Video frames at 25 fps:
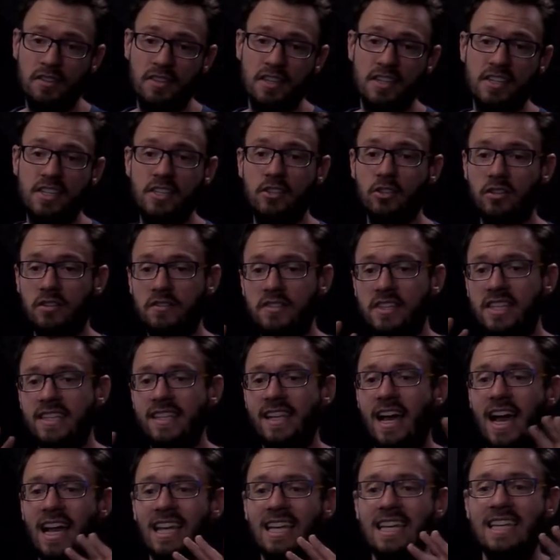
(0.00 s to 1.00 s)
at this sort of
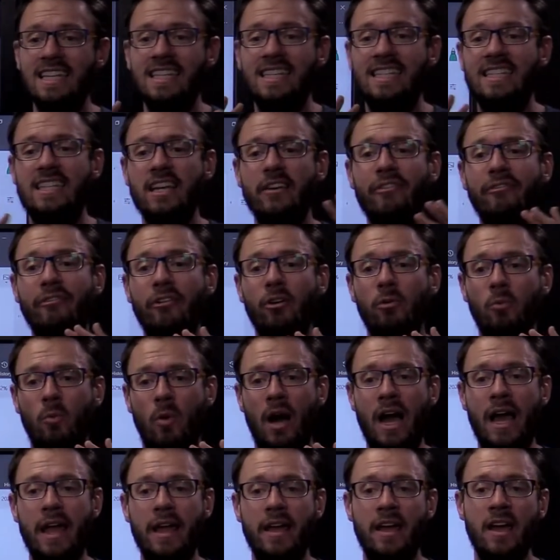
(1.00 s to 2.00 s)
slightly different
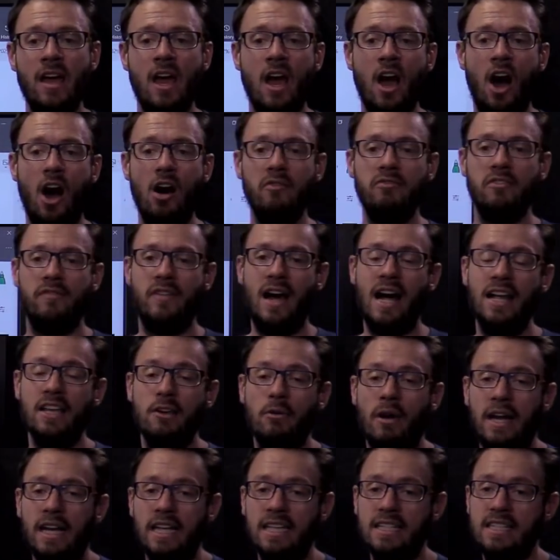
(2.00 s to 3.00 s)
way of
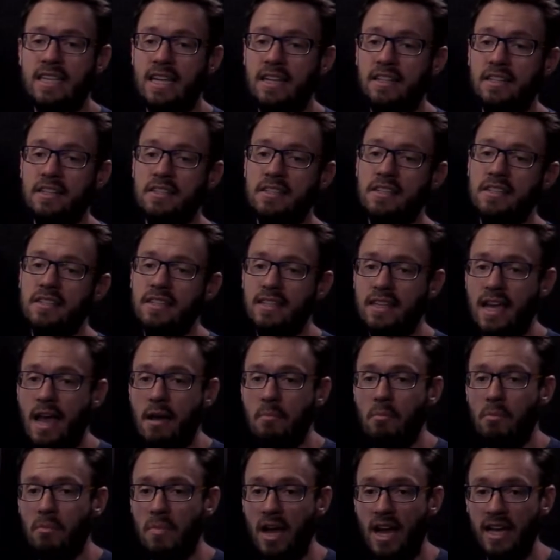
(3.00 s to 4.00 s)
evaluating sentences
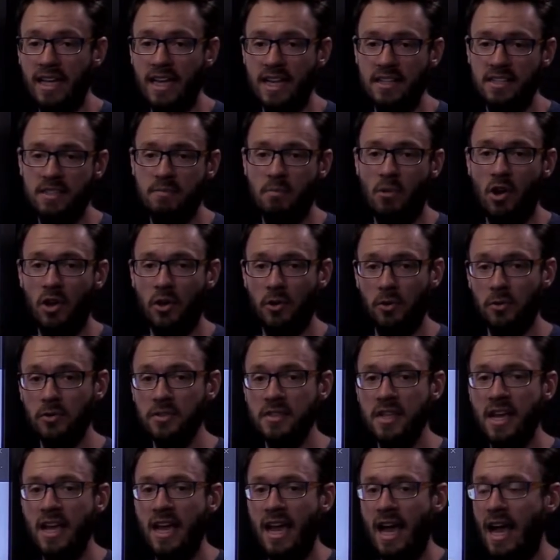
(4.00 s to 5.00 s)
against
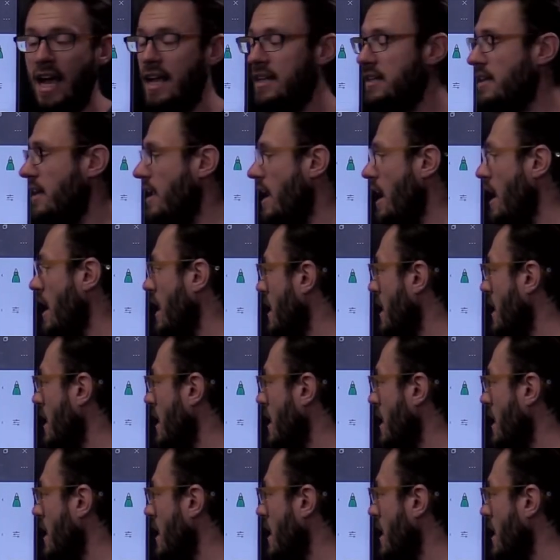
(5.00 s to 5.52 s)
models and